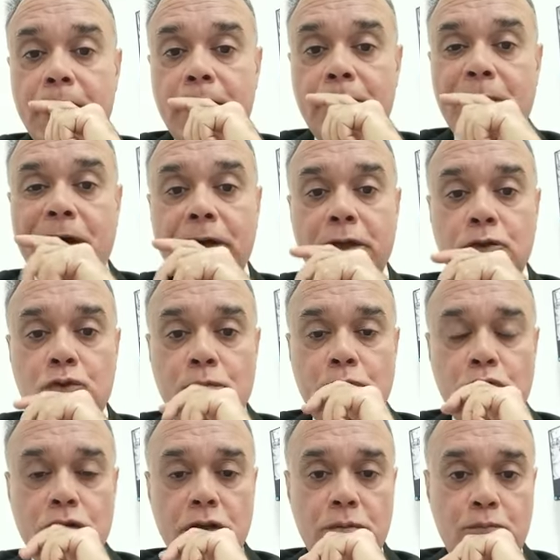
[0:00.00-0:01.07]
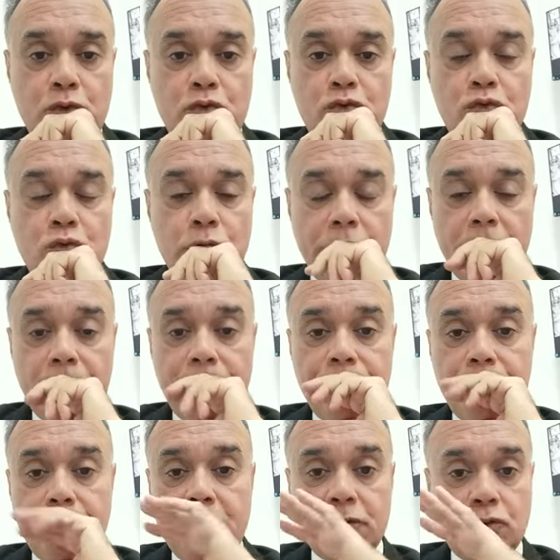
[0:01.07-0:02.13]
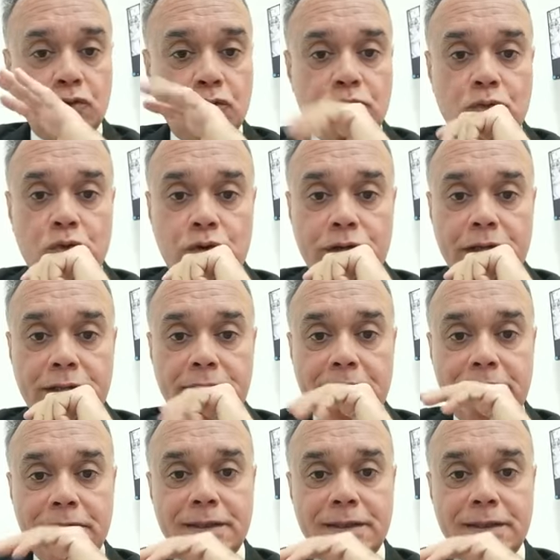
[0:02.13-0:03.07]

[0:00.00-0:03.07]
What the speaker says: mild to moderate proteinuria, but not more than that.